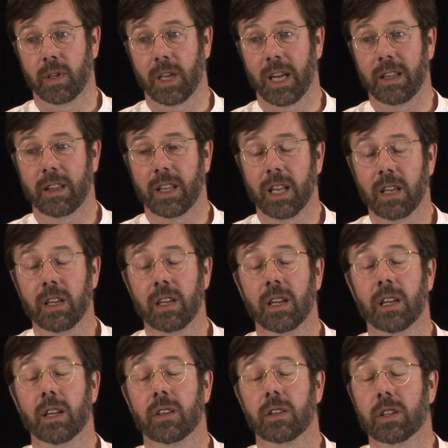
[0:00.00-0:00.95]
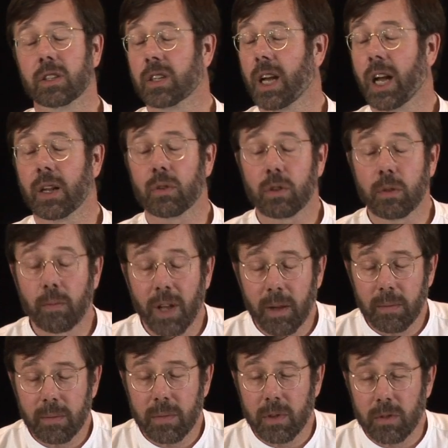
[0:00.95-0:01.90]
And then the child
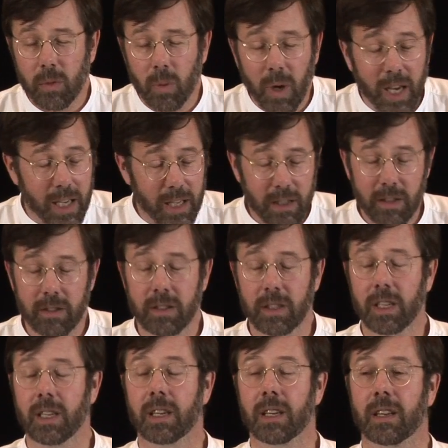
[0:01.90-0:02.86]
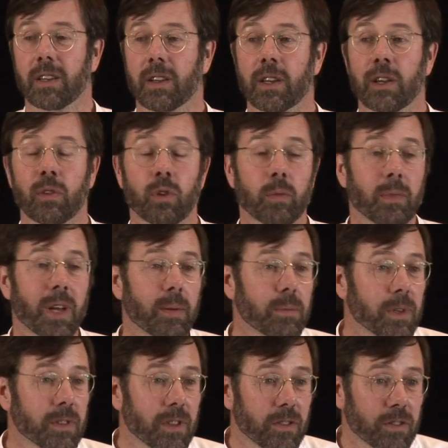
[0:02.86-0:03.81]
remembers why it is here,
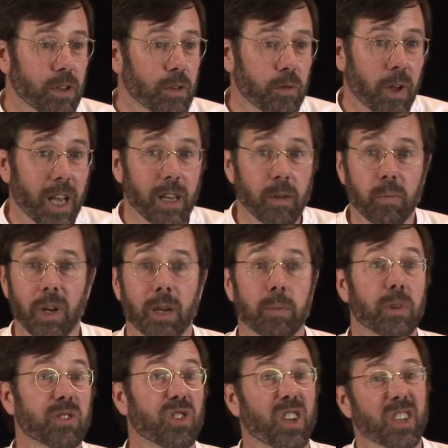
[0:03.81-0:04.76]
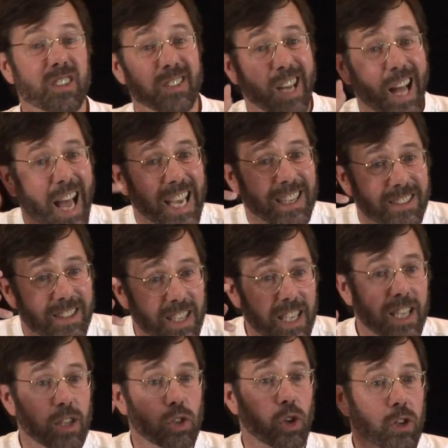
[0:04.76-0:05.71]
remembers its divine purpose, not as an
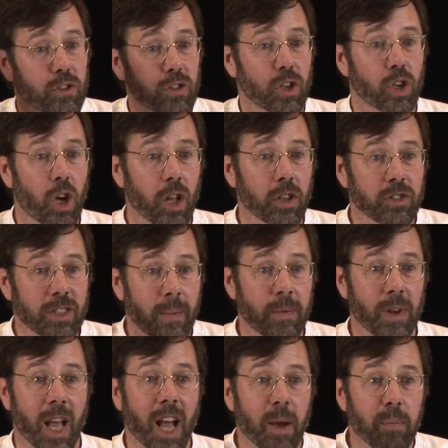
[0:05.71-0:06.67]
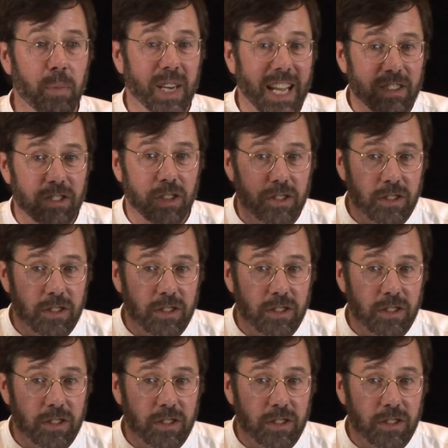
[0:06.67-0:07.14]
idea, not as a concept, but as a